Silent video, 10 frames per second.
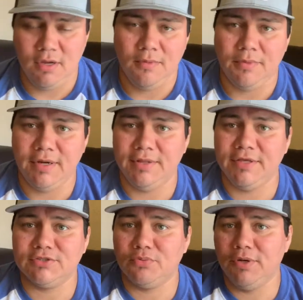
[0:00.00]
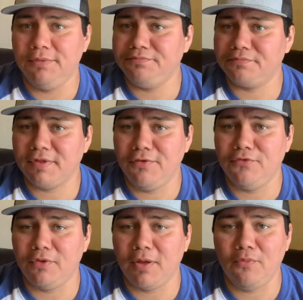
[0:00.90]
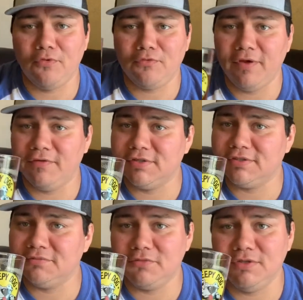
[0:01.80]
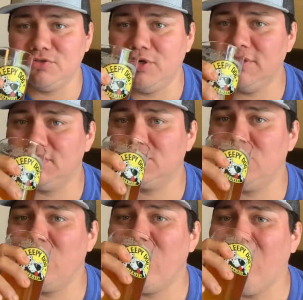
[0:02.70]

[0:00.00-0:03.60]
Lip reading: But this one, if you like more flavor, just enjoy it in the sun.